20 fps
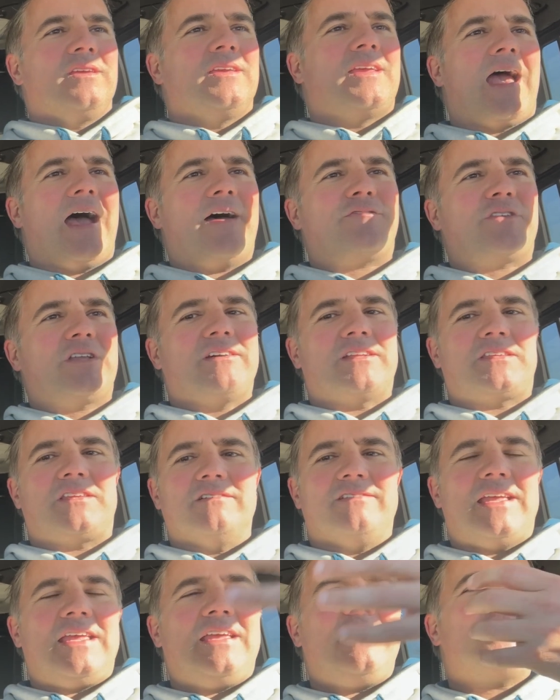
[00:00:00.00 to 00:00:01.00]
you have to let the
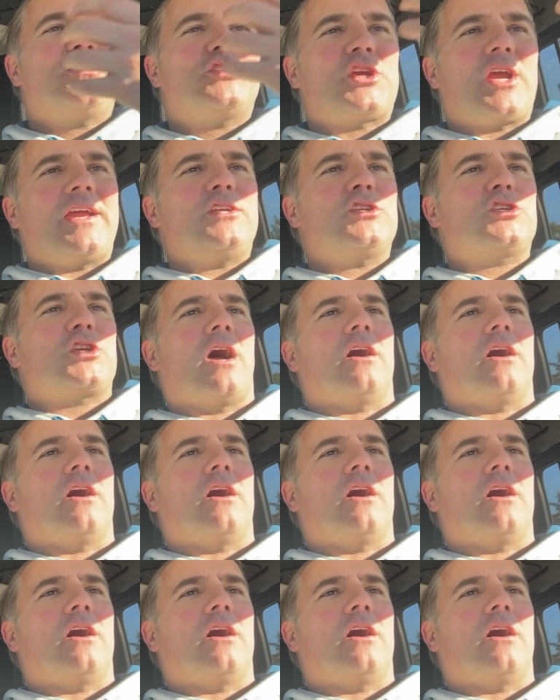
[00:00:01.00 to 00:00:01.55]
leaves change